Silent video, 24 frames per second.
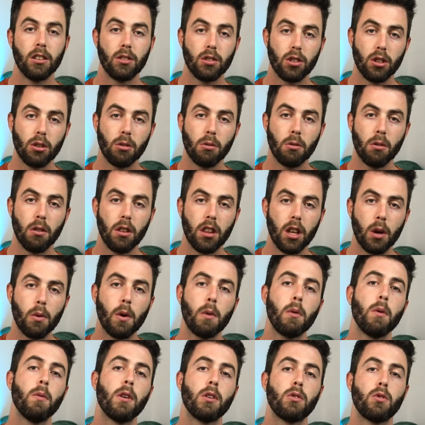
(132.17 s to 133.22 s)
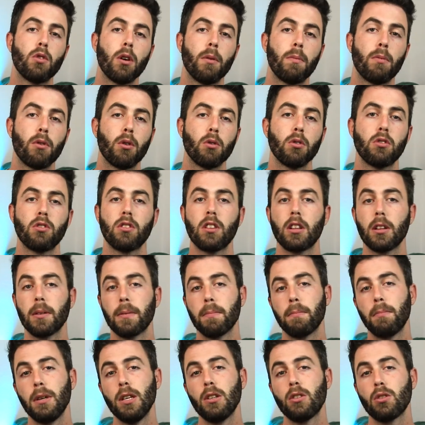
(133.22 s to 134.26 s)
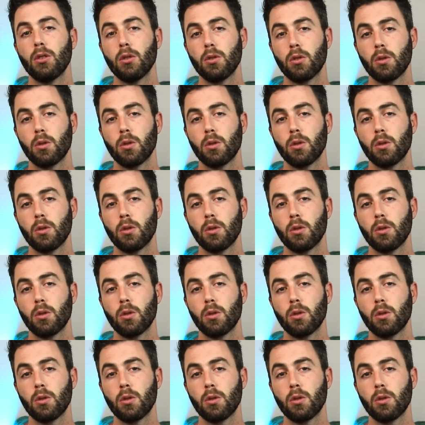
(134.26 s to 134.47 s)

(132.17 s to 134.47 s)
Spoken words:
So the way we want to approach the pistol